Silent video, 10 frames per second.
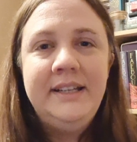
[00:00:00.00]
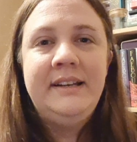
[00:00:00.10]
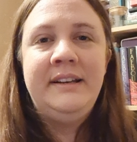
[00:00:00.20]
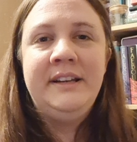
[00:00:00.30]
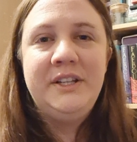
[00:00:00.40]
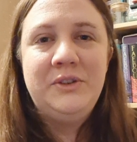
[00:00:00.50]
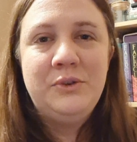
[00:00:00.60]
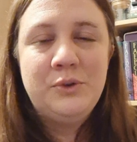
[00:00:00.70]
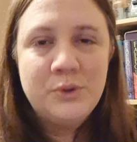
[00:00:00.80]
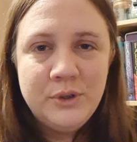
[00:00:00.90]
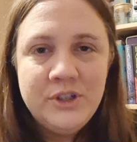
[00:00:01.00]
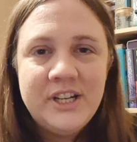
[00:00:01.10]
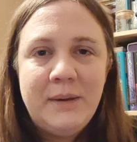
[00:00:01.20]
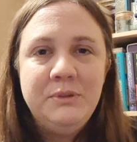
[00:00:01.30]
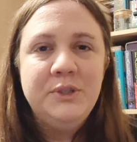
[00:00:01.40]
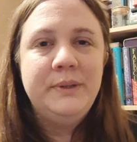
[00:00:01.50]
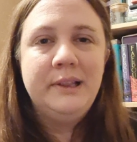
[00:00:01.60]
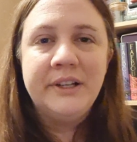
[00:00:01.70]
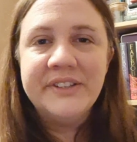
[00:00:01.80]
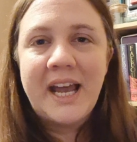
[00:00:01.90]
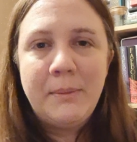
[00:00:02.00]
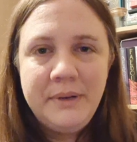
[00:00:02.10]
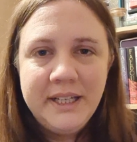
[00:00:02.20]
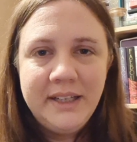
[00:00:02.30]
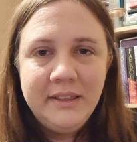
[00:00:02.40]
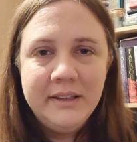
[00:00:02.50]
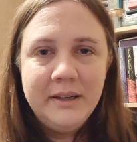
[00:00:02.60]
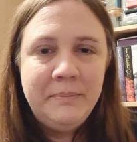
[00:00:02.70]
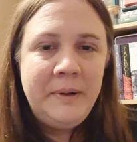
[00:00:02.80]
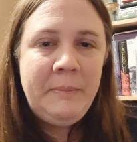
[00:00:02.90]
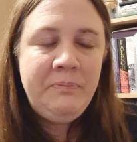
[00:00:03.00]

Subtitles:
nice short chapters with lots happening in them,